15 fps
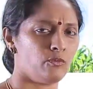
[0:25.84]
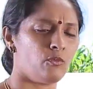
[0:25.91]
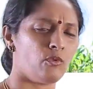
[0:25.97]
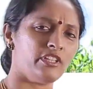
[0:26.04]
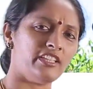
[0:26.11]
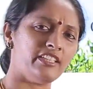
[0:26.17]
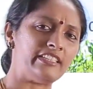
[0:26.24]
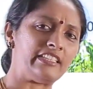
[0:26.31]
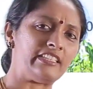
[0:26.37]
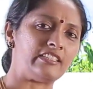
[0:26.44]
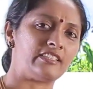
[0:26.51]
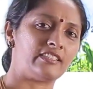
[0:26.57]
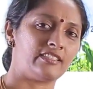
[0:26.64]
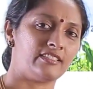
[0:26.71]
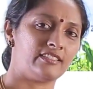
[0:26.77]
What are
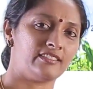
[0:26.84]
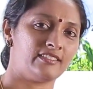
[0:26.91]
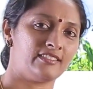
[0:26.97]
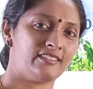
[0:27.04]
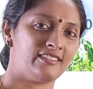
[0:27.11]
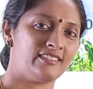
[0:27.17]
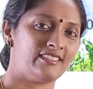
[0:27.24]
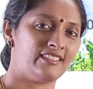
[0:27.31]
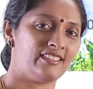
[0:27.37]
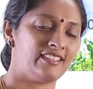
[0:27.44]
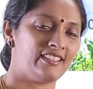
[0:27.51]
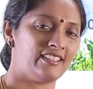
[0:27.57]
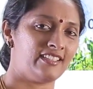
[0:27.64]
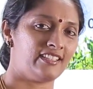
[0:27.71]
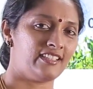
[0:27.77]
these?
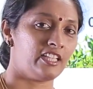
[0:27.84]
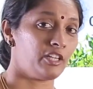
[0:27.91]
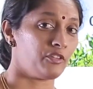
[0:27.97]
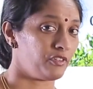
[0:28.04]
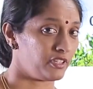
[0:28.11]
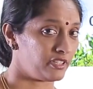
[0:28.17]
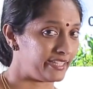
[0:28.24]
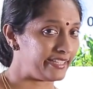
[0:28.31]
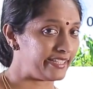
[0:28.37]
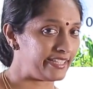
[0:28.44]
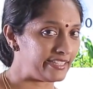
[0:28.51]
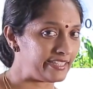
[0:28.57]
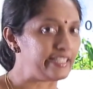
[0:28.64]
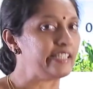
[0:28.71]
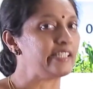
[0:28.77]
If you're
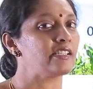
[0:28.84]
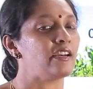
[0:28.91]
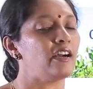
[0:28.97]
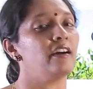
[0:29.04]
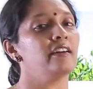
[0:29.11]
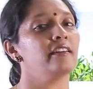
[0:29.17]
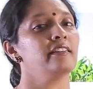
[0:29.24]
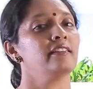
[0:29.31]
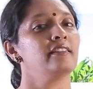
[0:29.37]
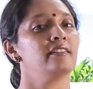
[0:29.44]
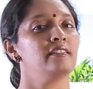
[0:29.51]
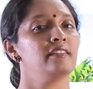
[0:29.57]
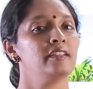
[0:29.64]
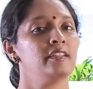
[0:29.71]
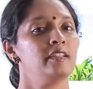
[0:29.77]
thinking these are
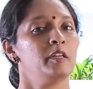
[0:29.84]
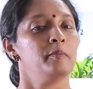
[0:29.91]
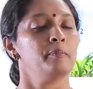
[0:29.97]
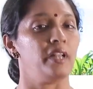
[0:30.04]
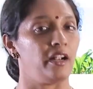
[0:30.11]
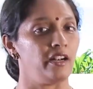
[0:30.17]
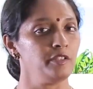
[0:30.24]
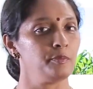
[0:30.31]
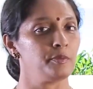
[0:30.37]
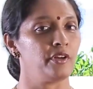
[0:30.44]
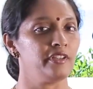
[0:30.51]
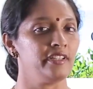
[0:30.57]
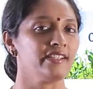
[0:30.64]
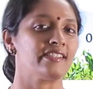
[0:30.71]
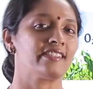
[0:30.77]
plant
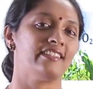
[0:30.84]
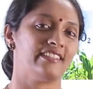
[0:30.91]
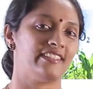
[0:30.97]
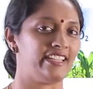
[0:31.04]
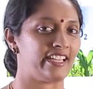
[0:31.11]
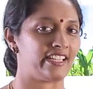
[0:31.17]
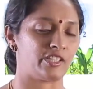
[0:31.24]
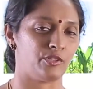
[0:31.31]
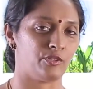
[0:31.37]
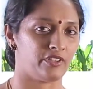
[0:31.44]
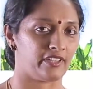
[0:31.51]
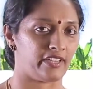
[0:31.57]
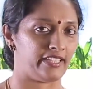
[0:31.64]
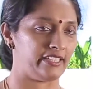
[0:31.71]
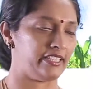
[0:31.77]
products, yes, you are
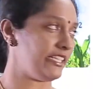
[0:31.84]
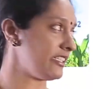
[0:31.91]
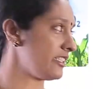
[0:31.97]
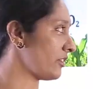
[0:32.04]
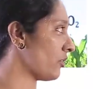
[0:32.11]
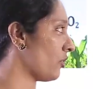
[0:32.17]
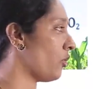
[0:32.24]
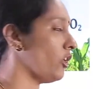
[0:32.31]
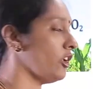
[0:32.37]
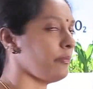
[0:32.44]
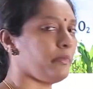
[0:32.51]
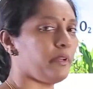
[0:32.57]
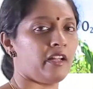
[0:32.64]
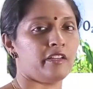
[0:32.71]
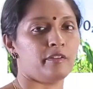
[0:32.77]
right. These are all
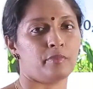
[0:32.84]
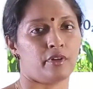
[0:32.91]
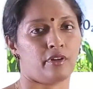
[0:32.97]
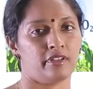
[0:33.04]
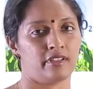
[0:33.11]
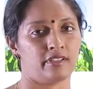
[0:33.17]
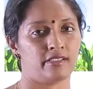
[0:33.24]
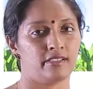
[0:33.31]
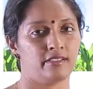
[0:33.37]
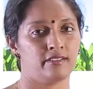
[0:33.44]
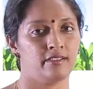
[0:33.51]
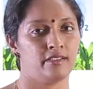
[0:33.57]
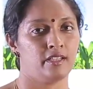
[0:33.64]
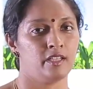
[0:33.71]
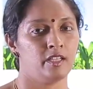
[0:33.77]
plant products.
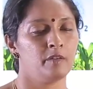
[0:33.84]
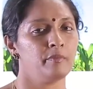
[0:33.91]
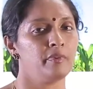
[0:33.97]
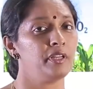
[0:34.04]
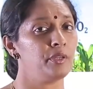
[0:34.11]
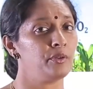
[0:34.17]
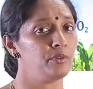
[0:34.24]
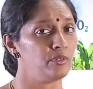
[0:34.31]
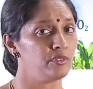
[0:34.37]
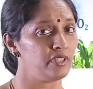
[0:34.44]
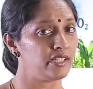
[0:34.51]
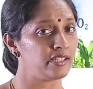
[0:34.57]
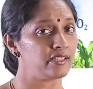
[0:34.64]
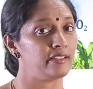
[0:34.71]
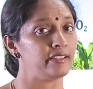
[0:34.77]
But do you know
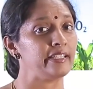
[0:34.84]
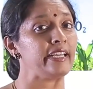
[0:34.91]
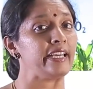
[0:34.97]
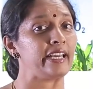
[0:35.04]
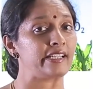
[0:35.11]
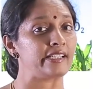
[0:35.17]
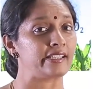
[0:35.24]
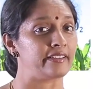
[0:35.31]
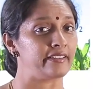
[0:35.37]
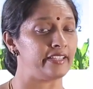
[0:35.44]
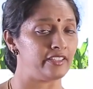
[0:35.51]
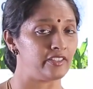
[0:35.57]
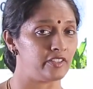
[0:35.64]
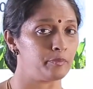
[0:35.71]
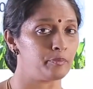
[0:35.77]
these are the
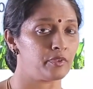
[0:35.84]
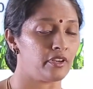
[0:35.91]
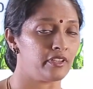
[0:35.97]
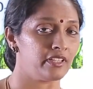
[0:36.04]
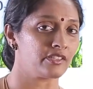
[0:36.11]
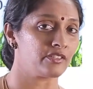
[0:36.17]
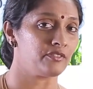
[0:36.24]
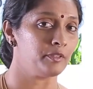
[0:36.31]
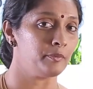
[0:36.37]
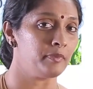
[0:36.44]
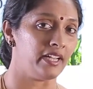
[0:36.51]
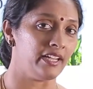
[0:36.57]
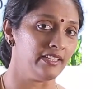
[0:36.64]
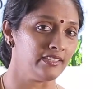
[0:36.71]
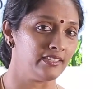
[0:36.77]
excretory products of the
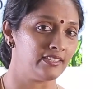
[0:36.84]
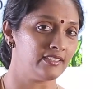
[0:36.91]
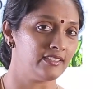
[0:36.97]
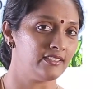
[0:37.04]
plant?